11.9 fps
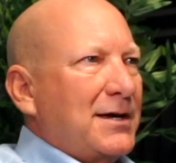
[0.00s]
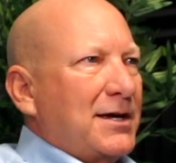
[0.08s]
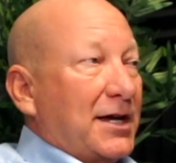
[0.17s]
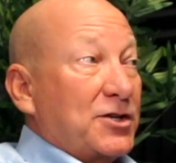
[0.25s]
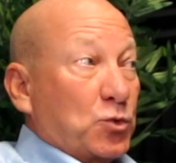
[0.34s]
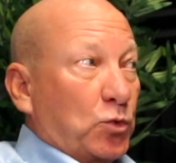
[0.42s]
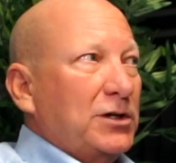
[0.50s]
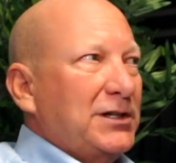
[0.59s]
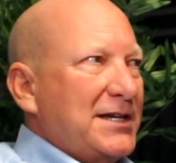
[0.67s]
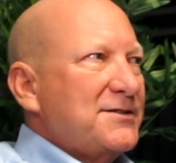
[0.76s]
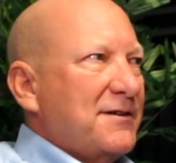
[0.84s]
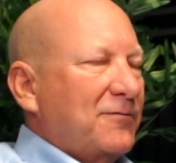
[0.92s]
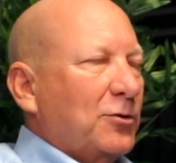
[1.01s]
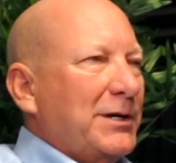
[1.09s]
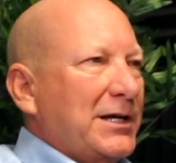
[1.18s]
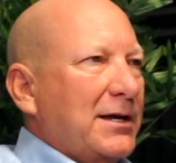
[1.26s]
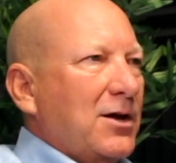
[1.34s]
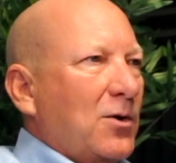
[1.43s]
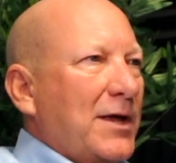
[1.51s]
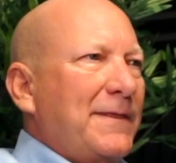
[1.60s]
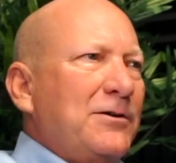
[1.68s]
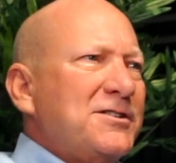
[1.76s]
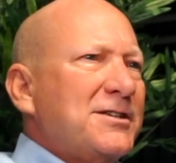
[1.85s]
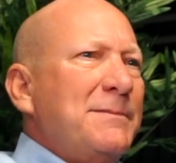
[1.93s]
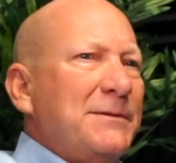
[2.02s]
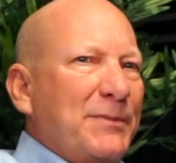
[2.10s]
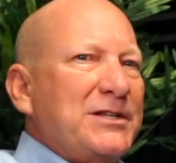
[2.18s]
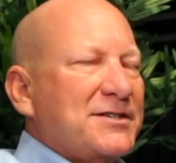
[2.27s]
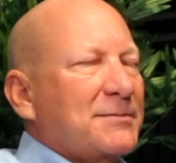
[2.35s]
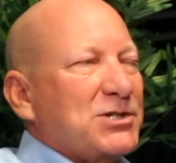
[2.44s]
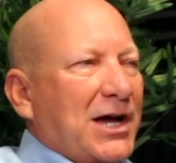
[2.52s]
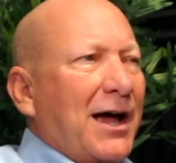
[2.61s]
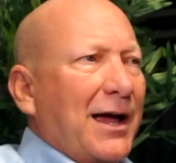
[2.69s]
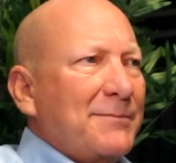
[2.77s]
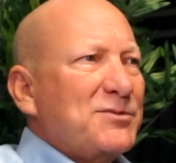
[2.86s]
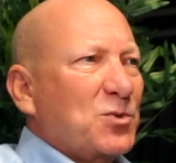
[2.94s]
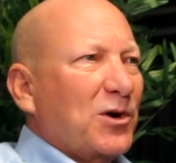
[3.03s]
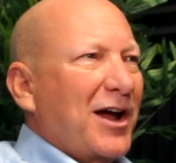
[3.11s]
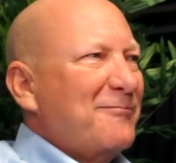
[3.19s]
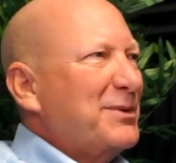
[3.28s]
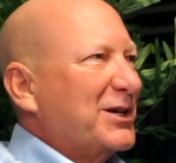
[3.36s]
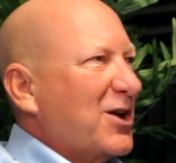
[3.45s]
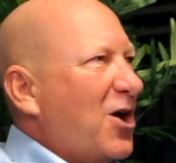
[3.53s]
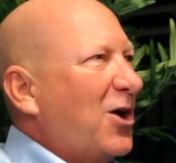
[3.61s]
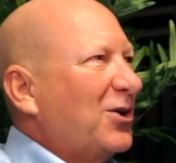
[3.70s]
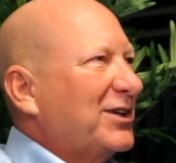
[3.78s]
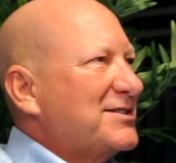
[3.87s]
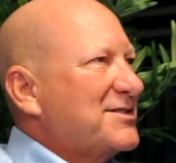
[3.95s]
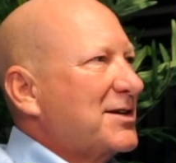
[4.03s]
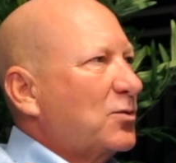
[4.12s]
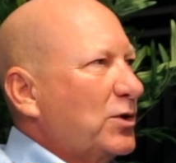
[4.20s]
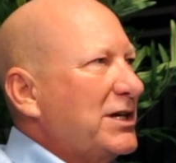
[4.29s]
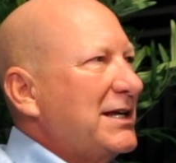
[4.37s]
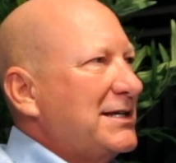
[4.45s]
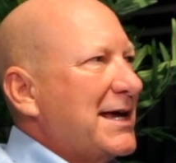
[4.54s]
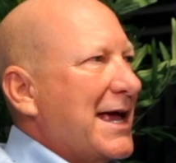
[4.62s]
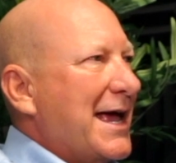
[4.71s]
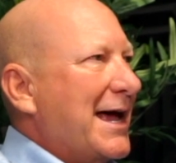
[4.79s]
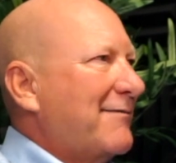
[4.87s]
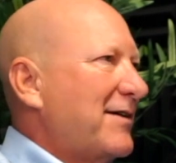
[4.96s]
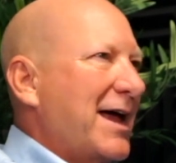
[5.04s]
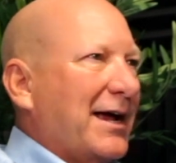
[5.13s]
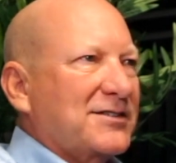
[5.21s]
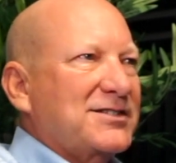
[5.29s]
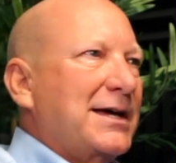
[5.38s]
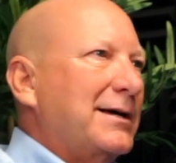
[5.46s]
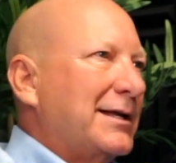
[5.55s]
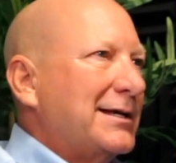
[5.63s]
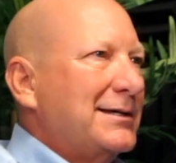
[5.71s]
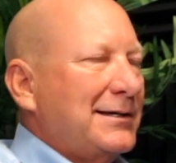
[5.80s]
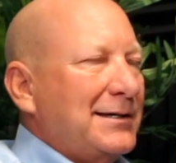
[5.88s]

It's real easy for me to go, and there's been some times where I've been called and said, we need to have X done.